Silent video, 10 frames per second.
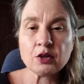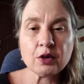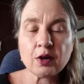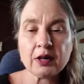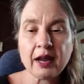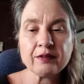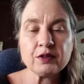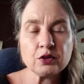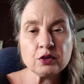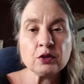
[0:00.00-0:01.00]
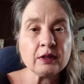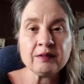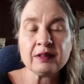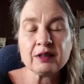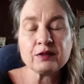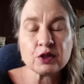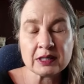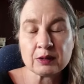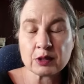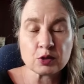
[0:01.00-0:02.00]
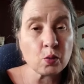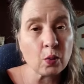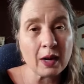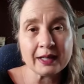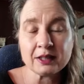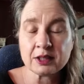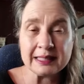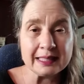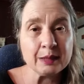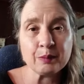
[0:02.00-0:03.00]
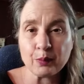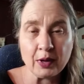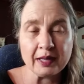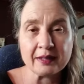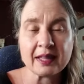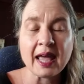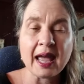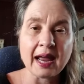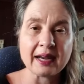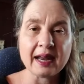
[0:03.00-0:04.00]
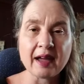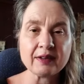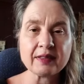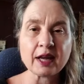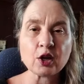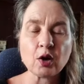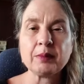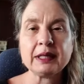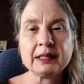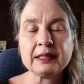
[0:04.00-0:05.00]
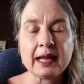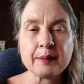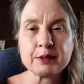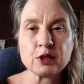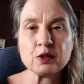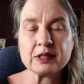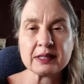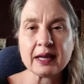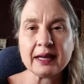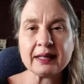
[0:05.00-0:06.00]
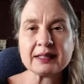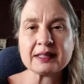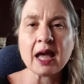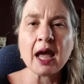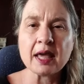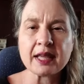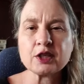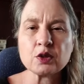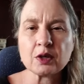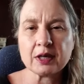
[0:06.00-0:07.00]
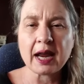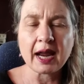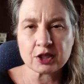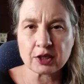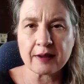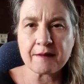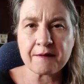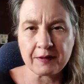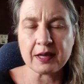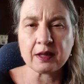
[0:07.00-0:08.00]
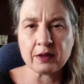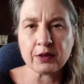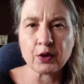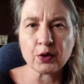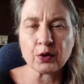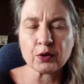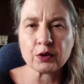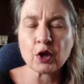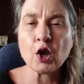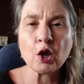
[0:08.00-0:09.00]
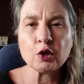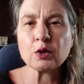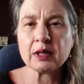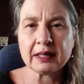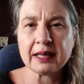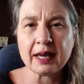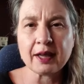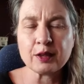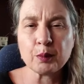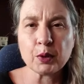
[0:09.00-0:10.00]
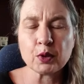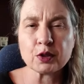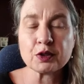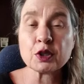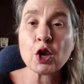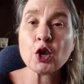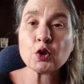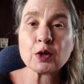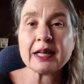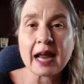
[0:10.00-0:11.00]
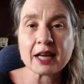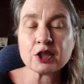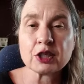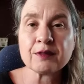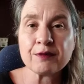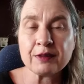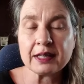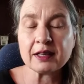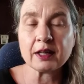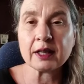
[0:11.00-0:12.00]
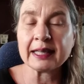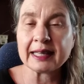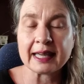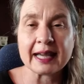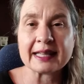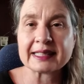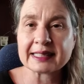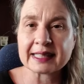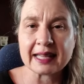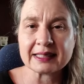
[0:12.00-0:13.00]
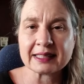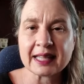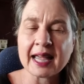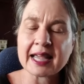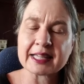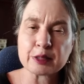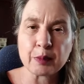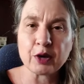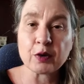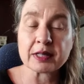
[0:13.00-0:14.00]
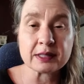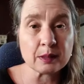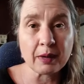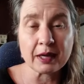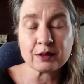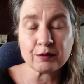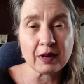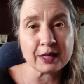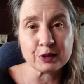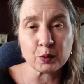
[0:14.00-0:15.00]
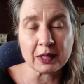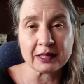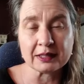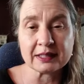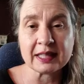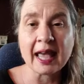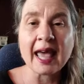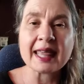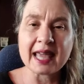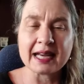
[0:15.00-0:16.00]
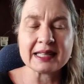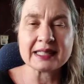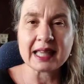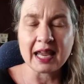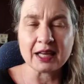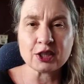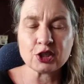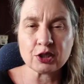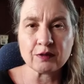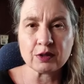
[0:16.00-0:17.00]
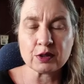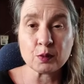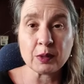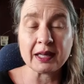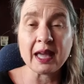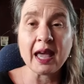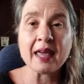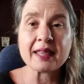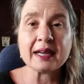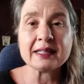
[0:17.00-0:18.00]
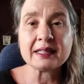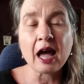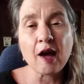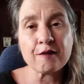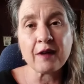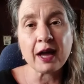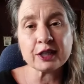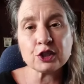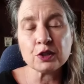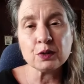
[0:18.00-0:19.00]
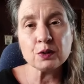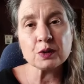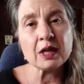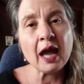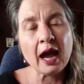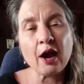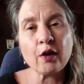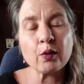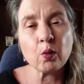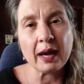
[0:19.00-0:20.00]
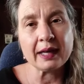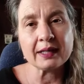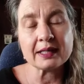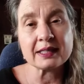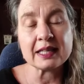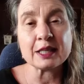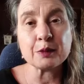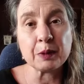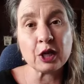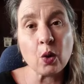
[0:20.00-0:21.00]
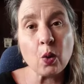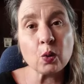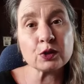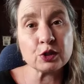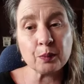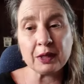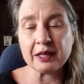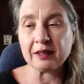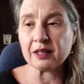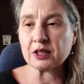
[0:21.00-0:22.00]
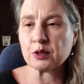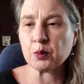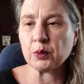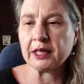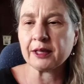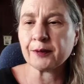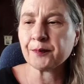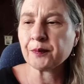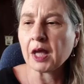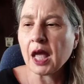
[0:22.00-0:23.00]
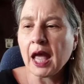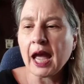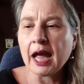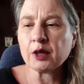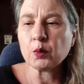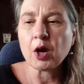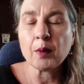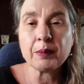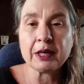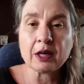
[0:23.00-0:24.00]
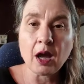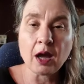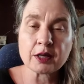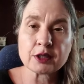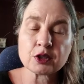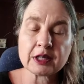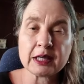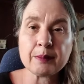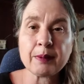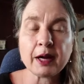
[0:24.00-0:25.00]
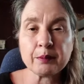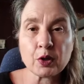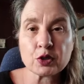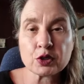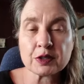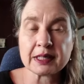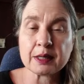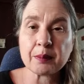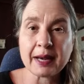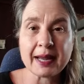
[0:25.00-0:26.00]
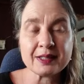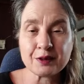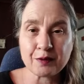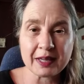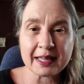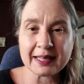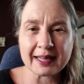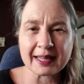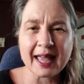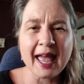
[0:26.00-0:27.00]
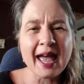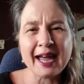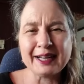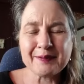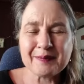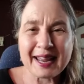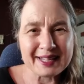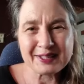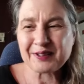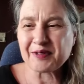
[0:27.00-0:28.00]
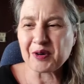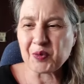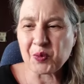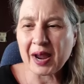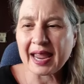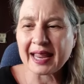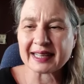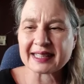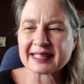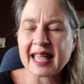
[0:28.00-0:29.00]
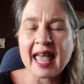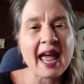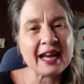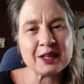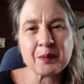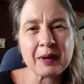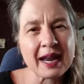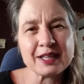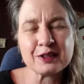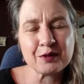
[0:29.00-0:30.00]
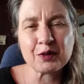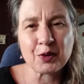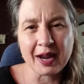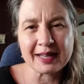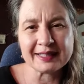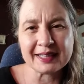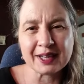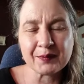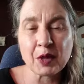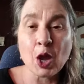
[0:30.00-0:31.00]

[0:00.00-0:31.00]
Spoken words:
You don't have to do, even if just it's one deep breath, and having that complete and absolute silence, that you can actually feel the earth. You can hear the birds. You can actually feel, hear, sense, experience the butterfly's wings. That is the energy of this week. That is how fine-tuned our awareness is being called to be this week. And we are being asked to keep our emotions in a place of healing, and a place of awareness, and a place of creating.